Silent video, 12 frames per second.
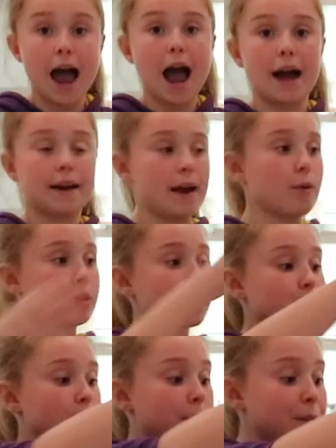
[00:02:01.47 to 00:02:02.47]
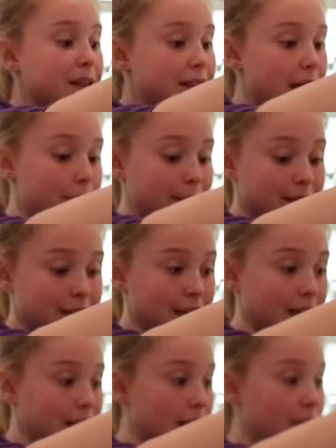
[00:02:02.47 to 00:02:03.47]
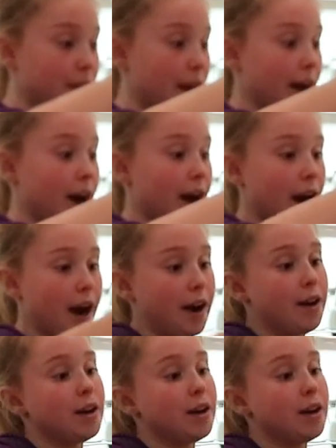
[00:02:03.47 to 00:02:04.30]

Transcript: and now we're just going to beat them until they are